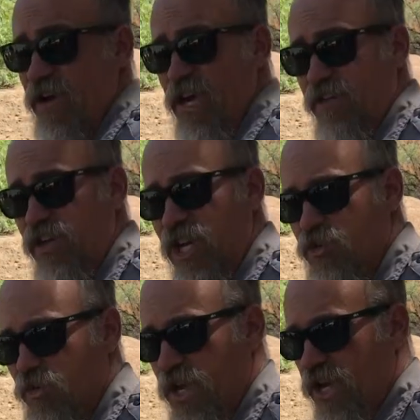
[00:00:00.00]
uh, you guys
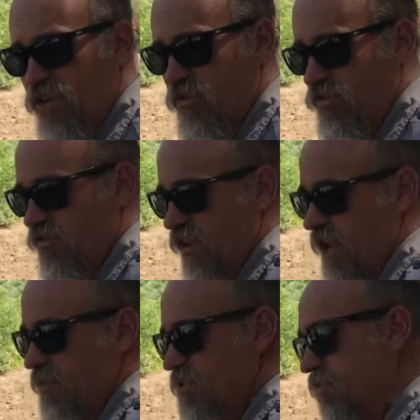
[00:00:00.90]
were down here with your
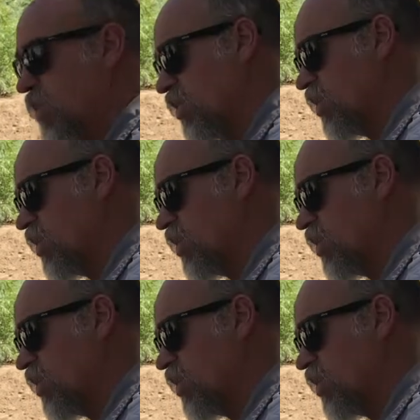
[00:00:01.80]
families below